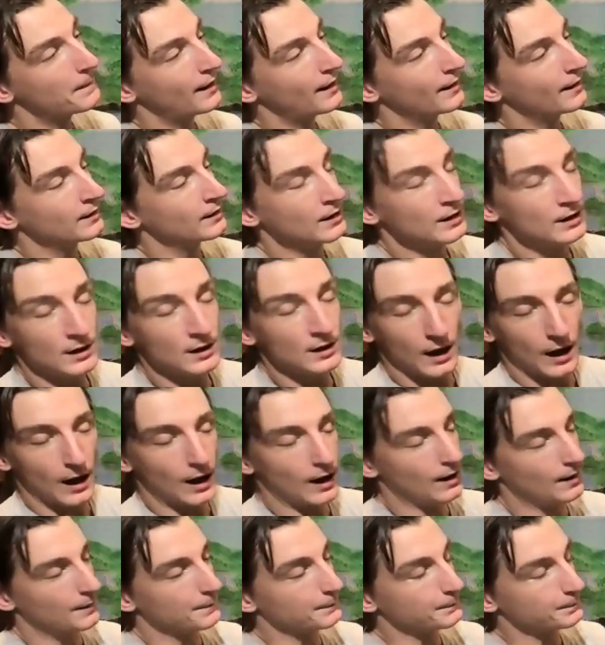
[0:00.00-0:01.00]
But
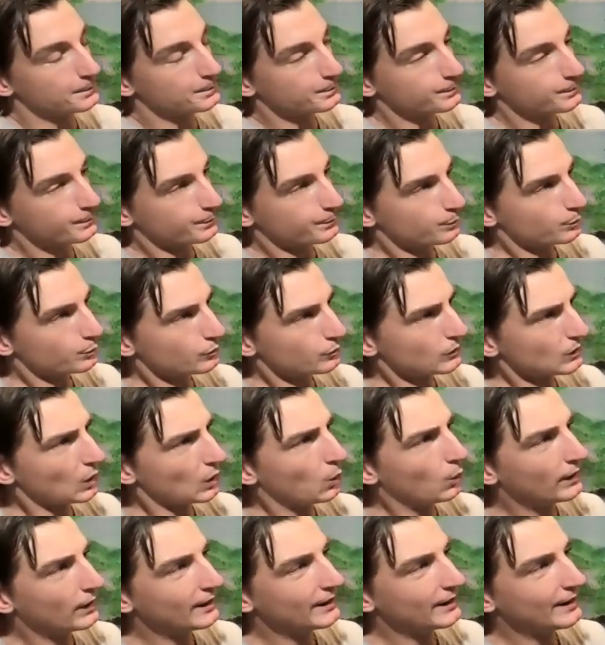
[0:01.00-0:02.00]
um,
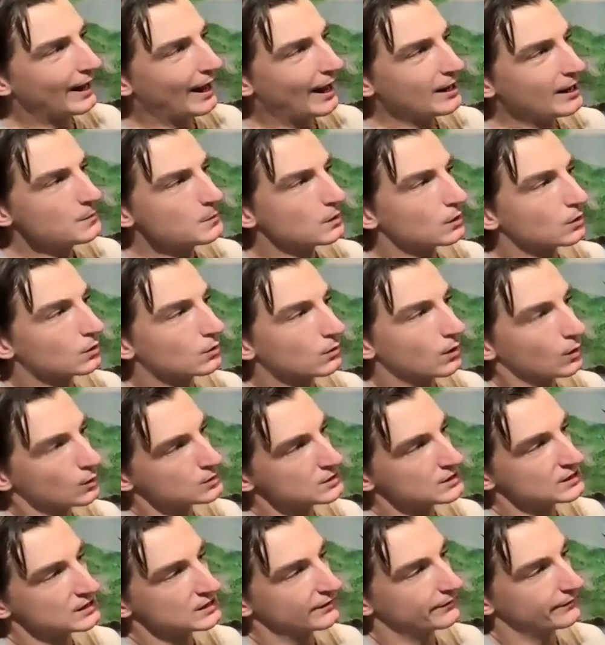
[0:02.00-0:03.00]
when an animal
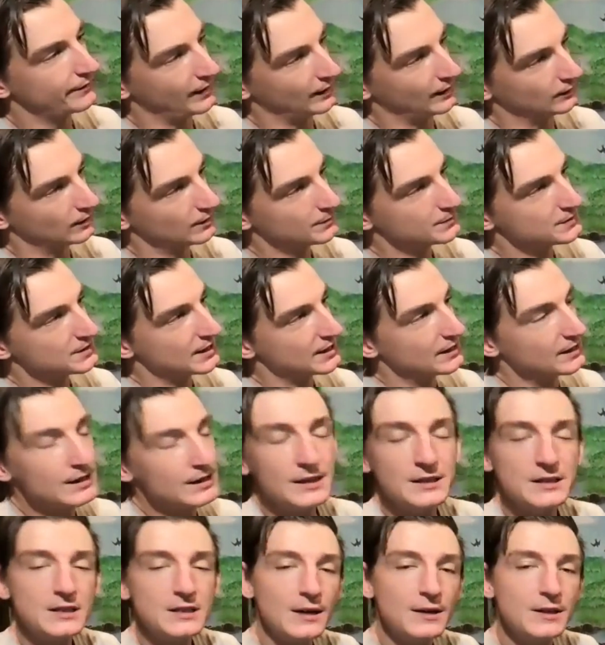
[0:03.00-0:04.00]
grows and develops,
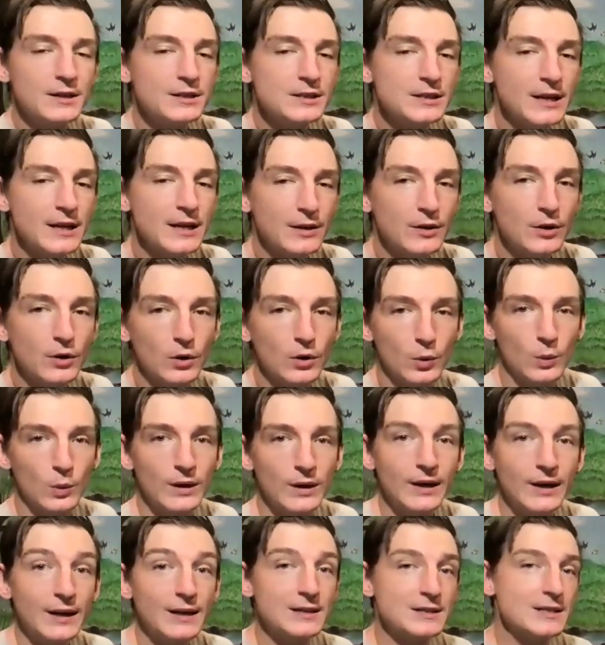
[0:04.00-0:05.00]
it needs to understand
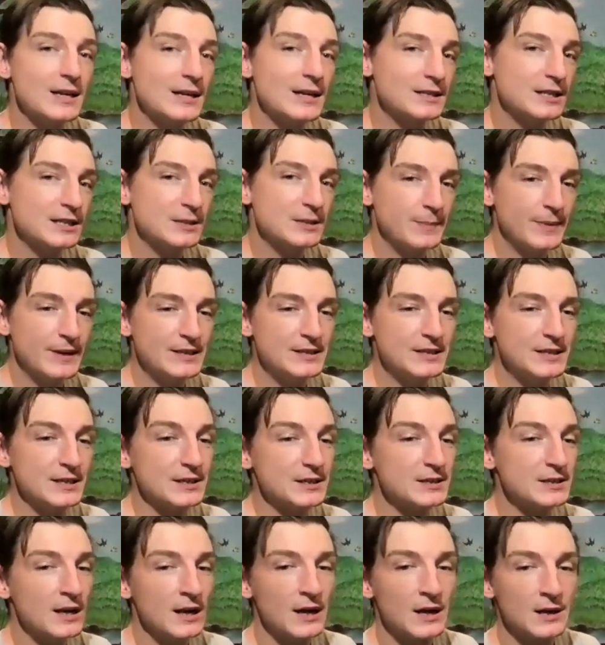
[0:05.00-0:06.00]
who it is as a
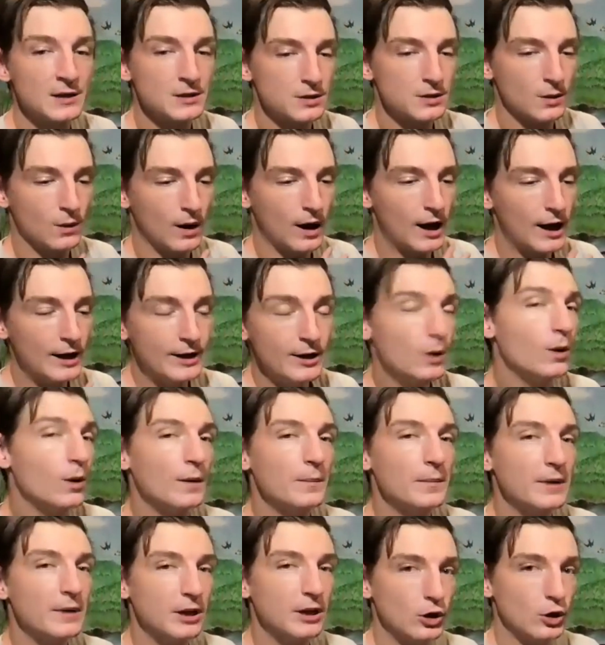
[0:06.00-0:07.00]
species. So I
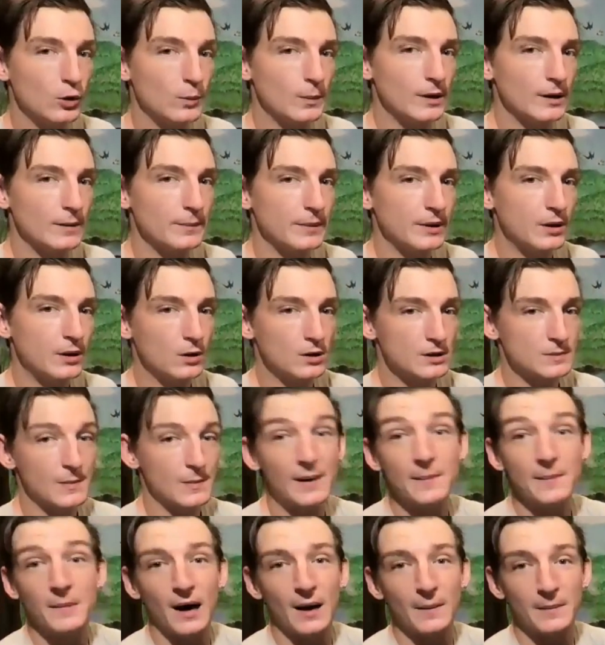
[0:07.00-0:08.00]
know I'm a human
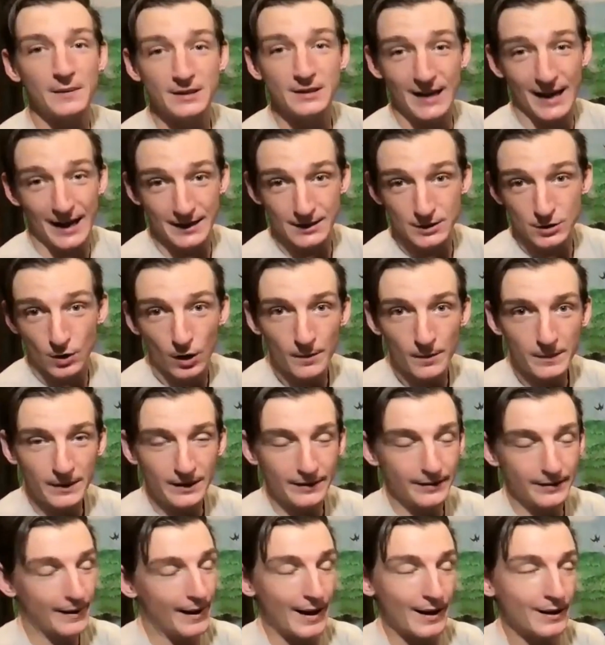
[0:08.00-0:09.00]
because my mom and dad
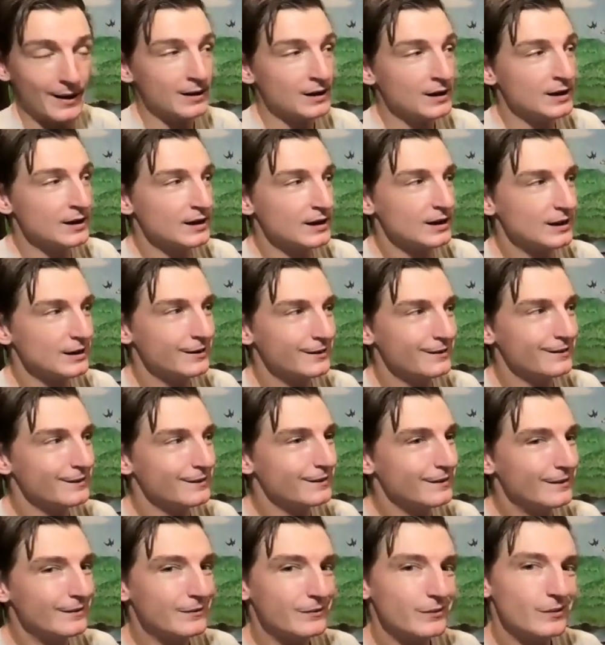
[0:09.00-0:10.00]
taught me that. He
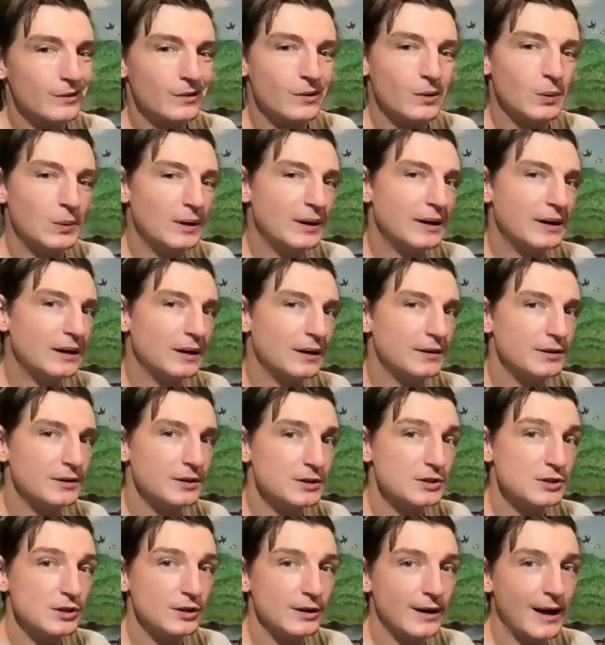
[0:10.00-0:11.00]
never quite
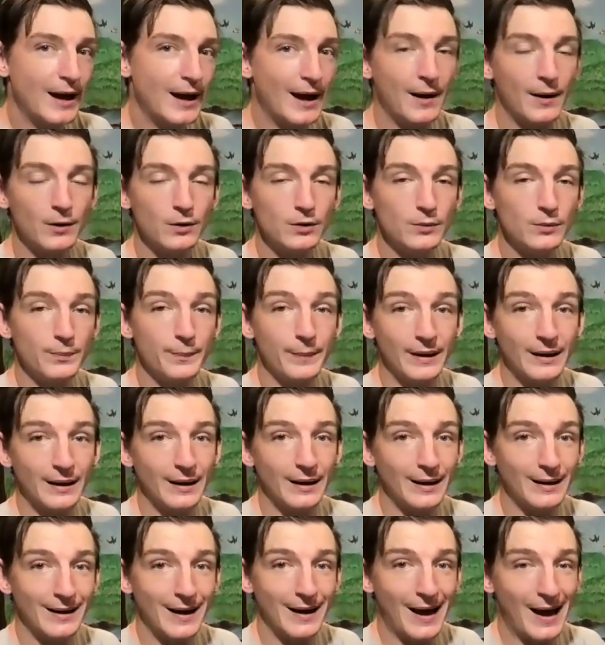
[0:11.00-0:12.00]
understood how to
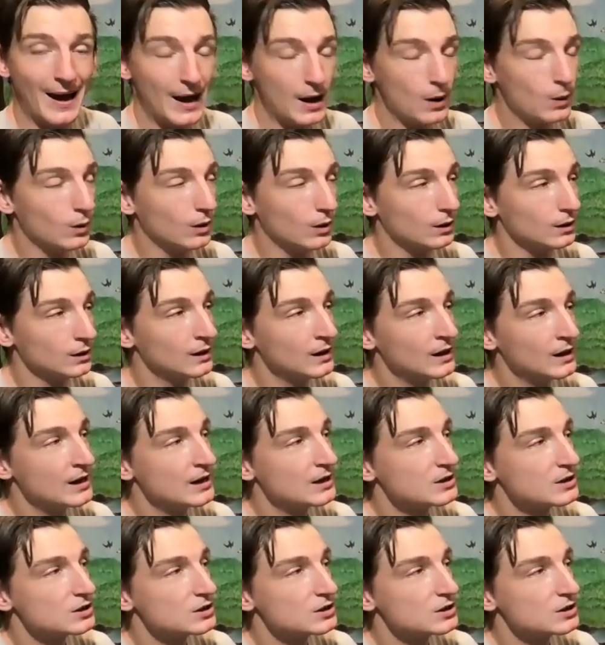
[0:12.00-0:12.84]
be an owl.